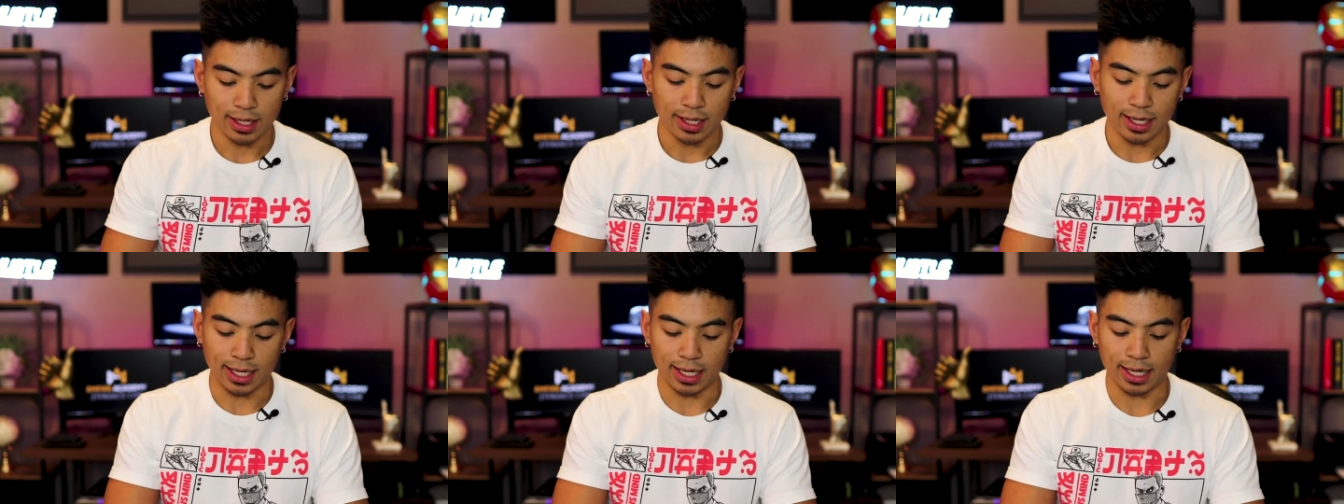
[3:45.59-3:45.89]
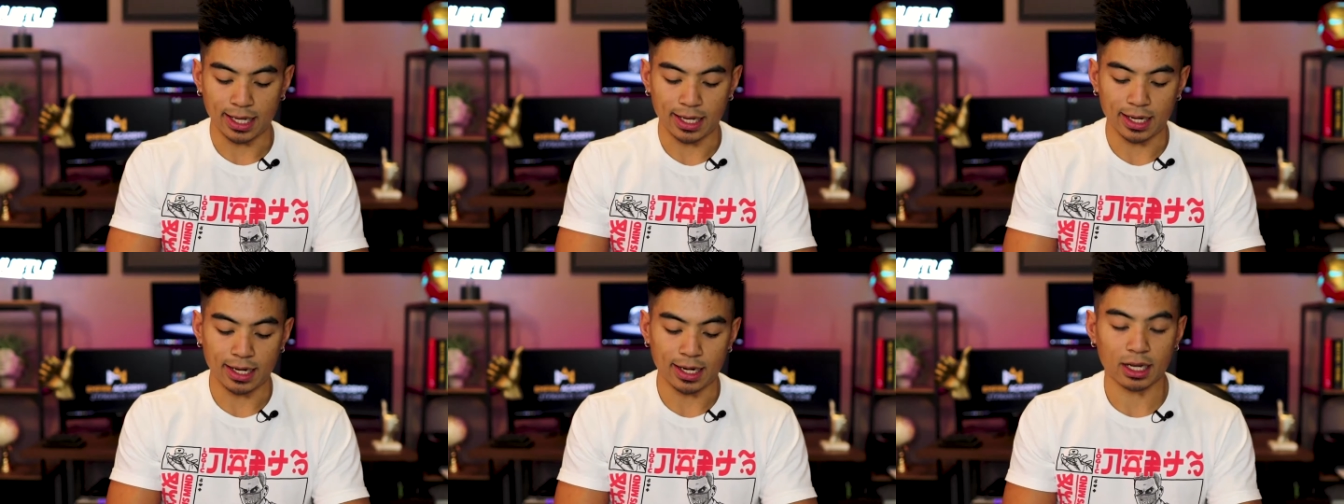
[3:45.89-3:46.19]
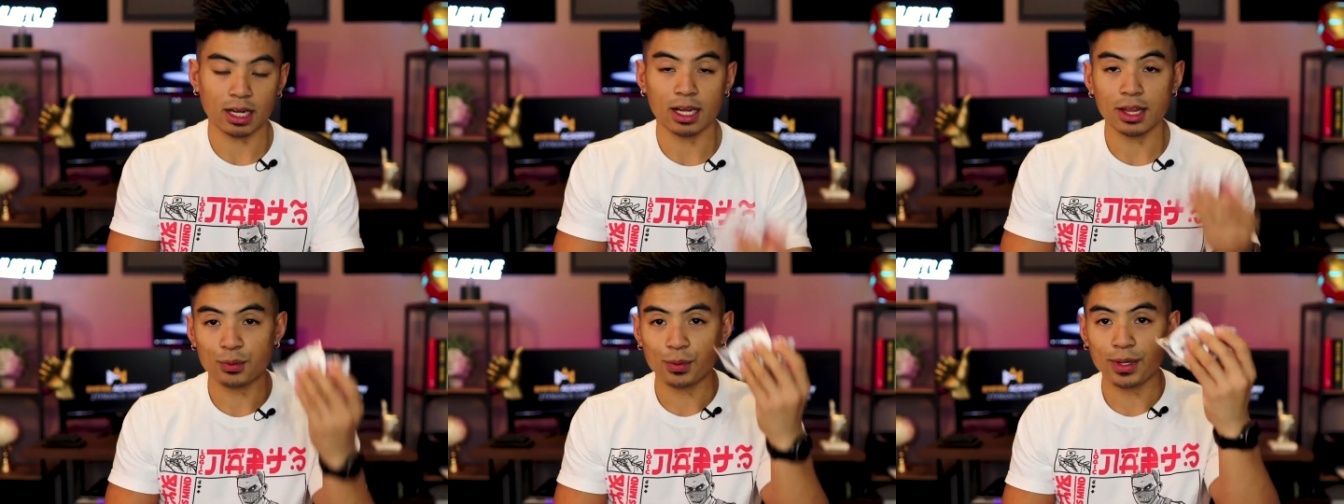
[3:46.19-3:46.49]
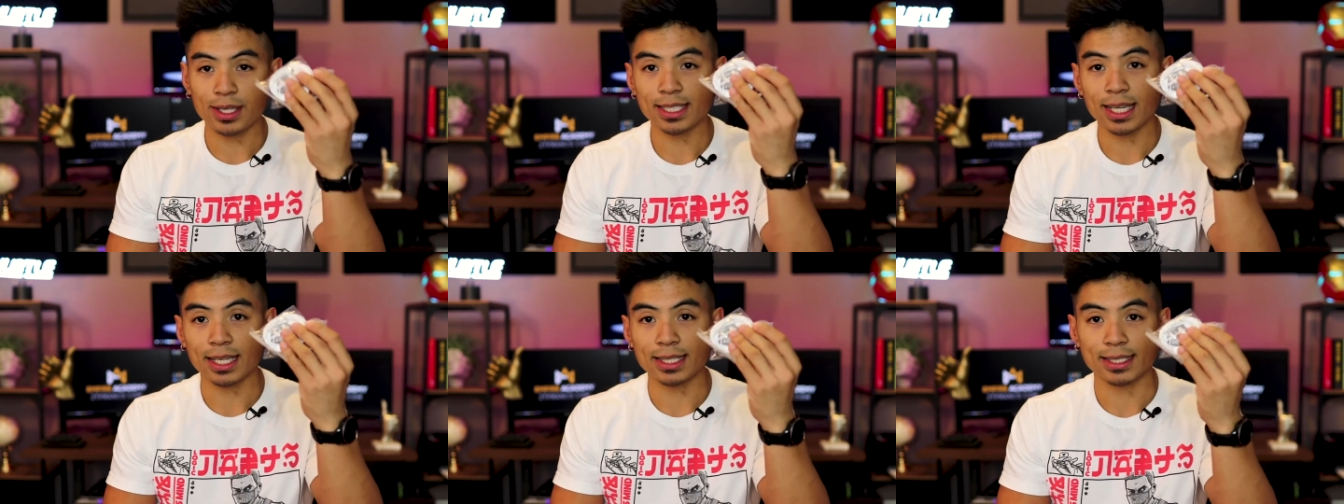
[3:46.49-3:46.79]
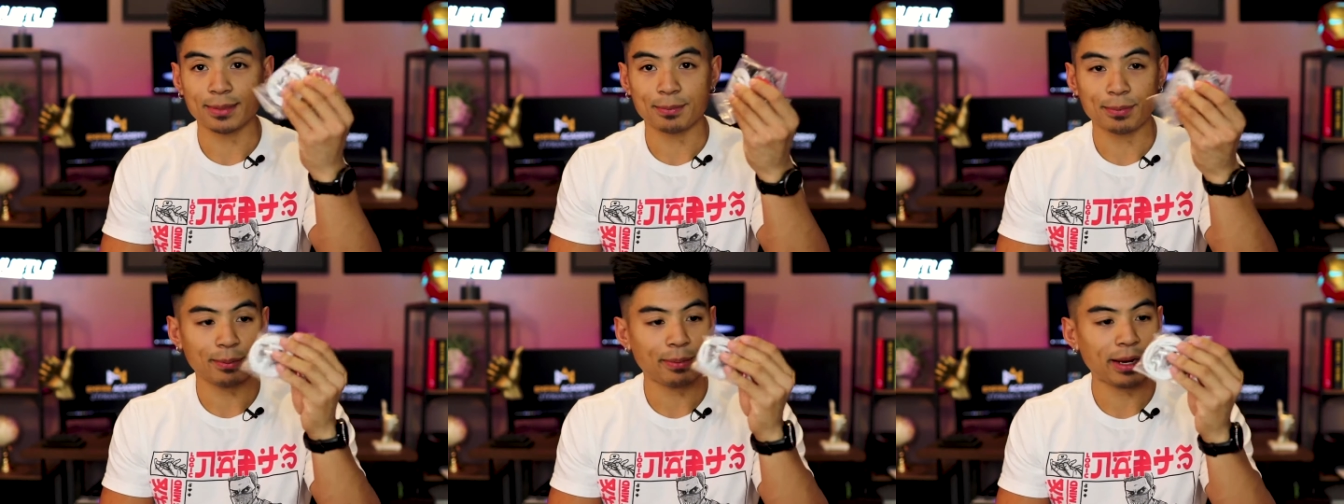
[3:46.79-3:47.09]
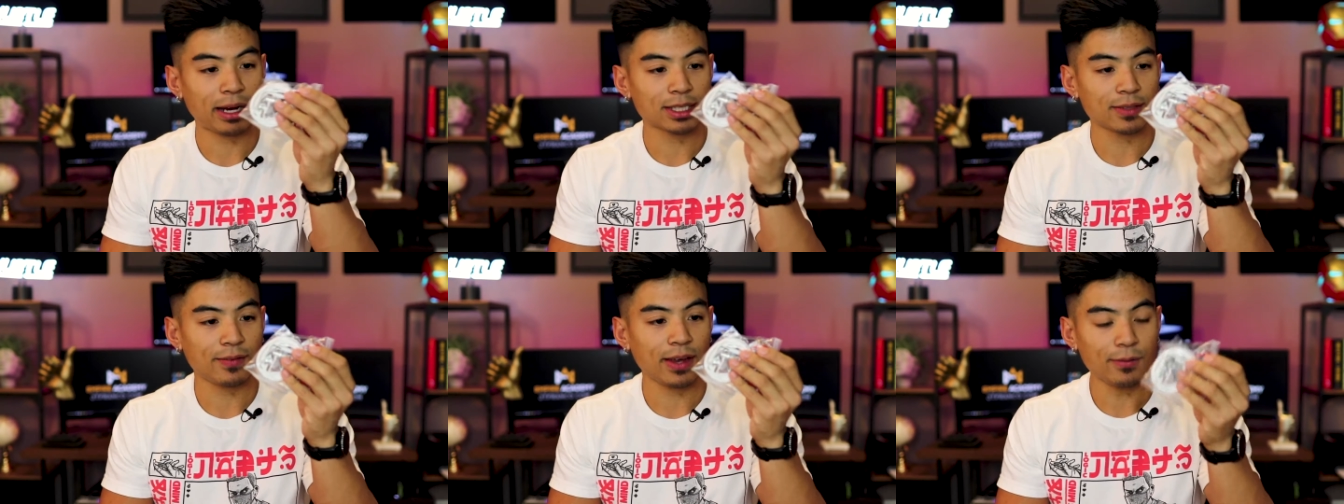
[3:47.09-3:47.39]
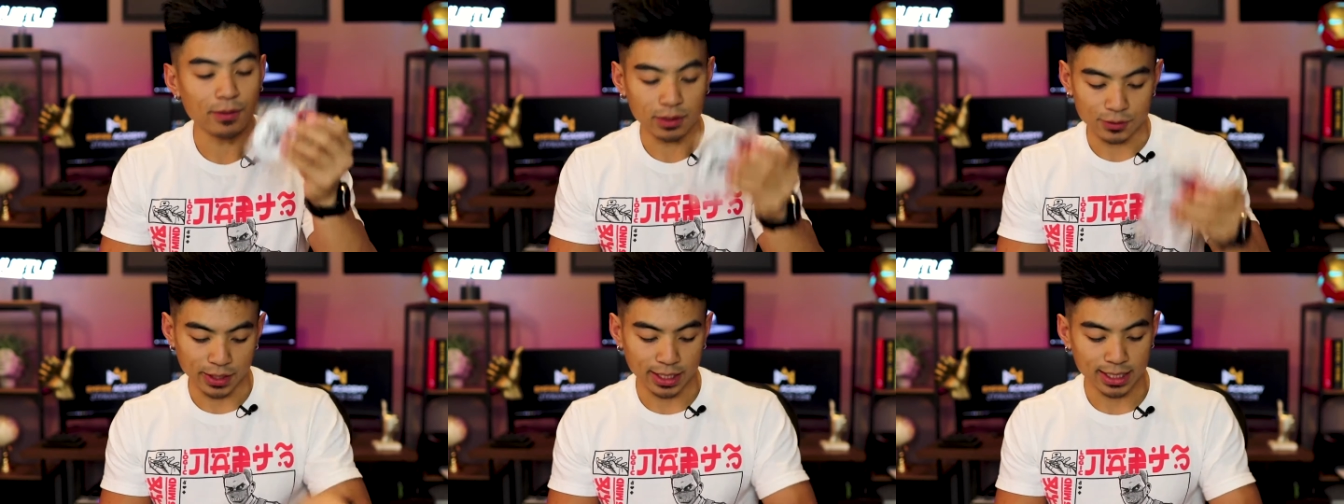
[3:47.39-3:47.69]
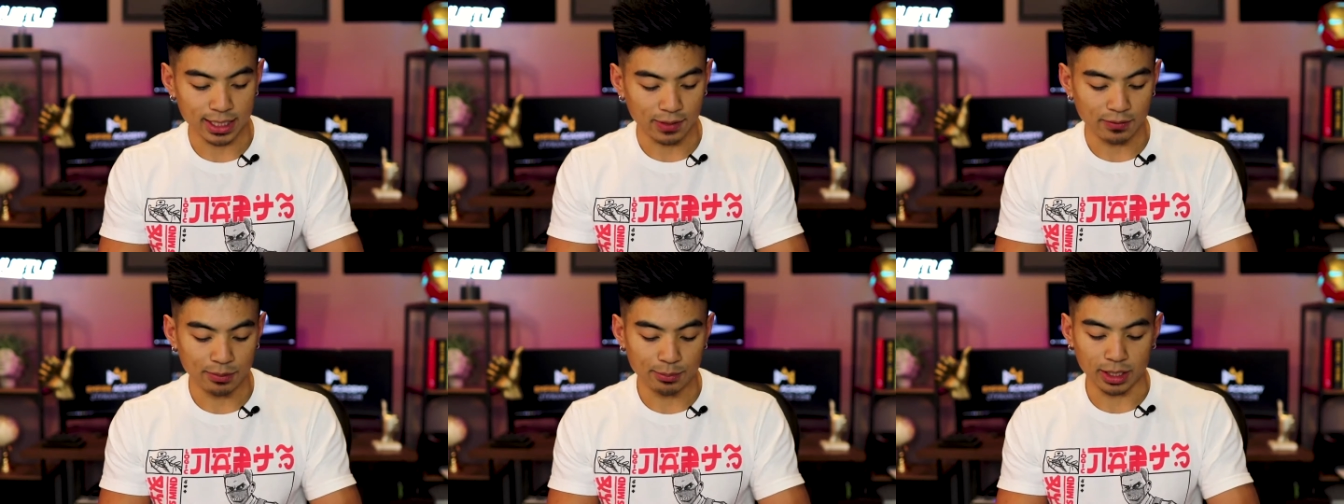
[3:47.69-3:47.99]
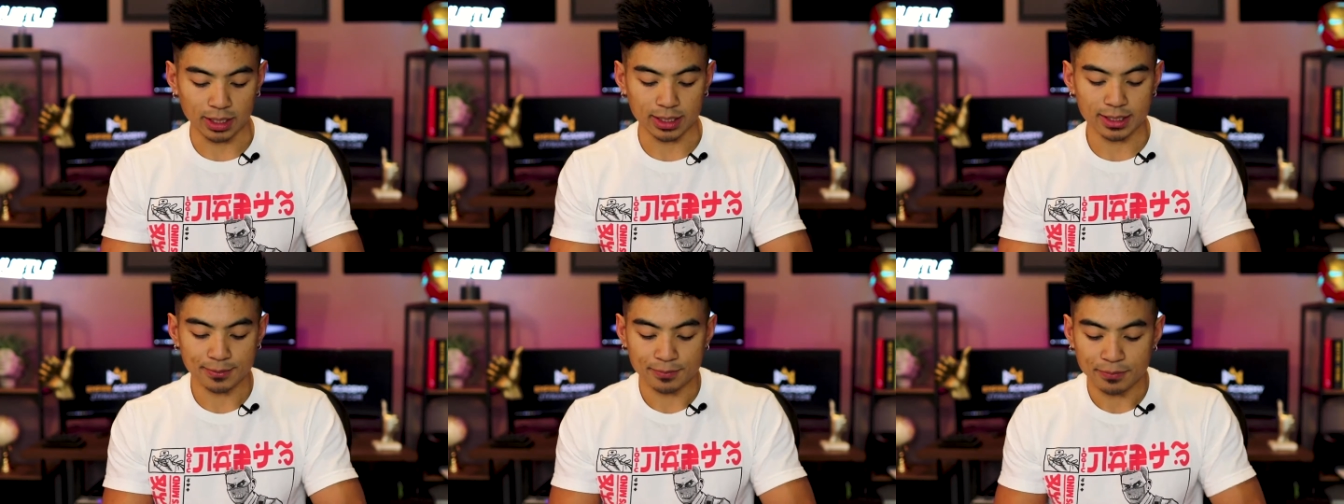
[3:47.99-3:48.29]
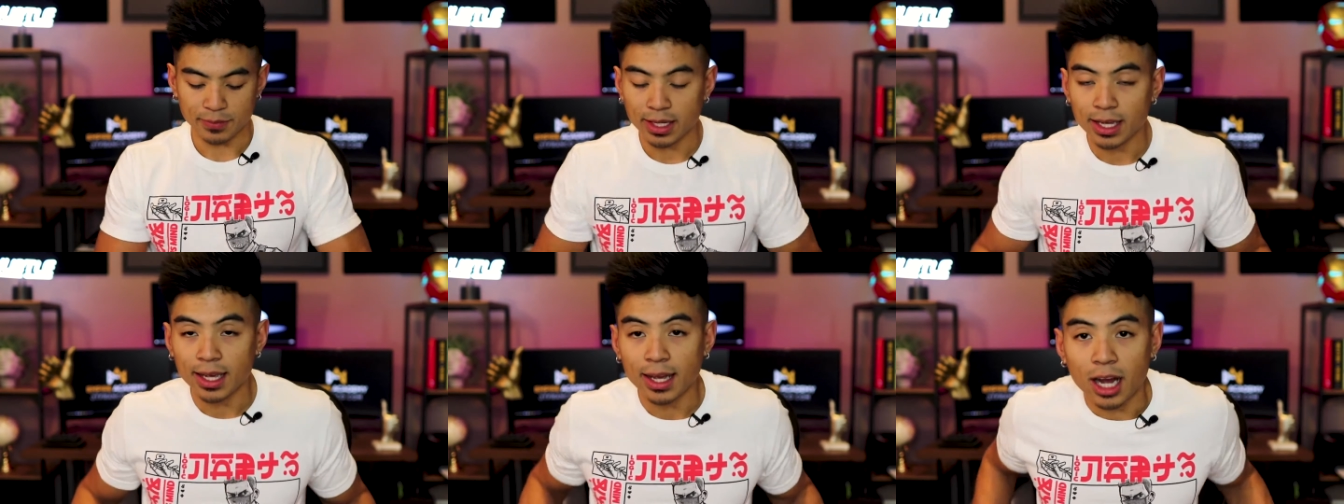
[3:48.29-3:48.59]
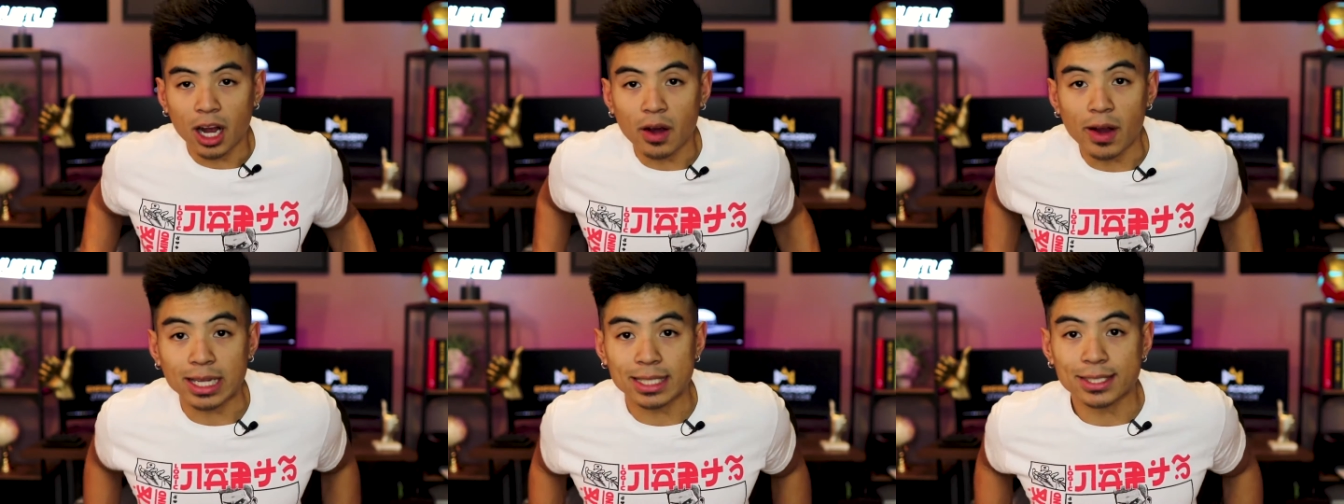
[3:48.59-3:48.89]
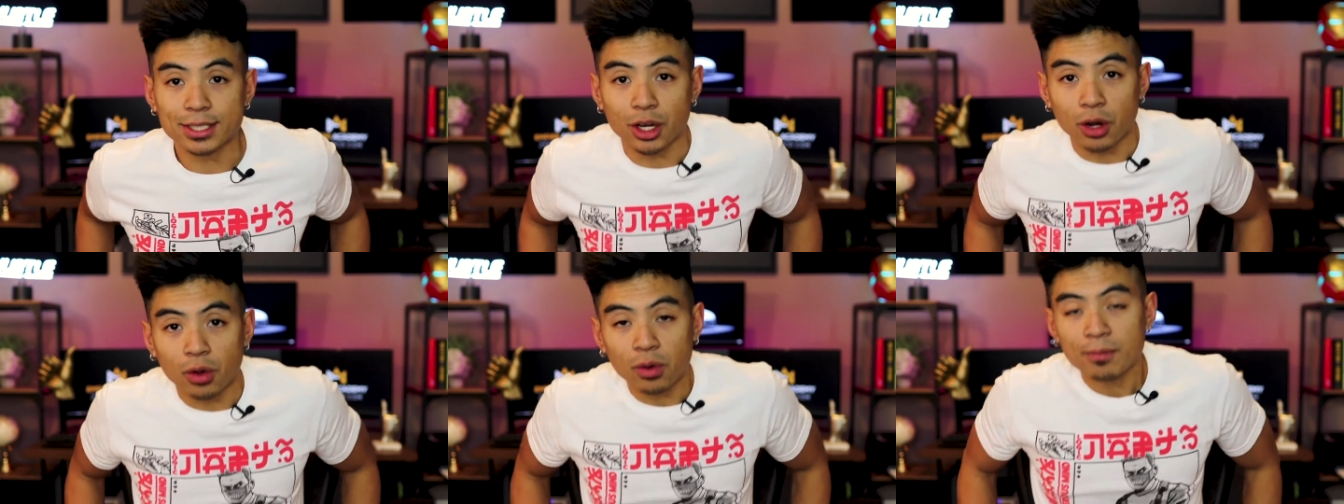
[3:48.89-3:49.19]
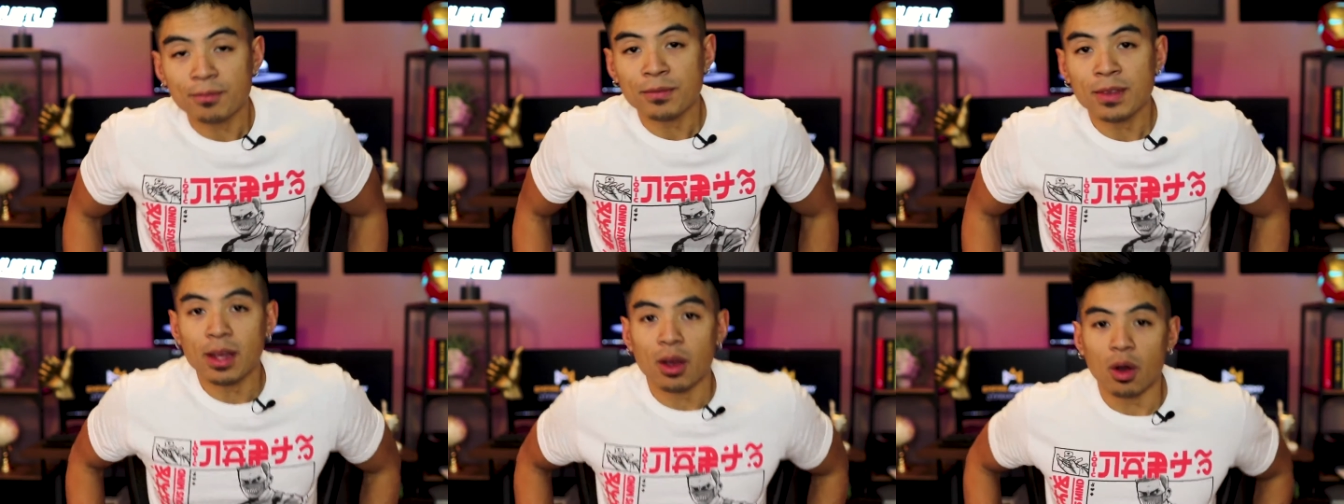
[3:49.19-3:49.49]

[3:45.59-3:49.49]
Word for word: And I got three sets, pairs of headphones for like 11 bucks. All right, so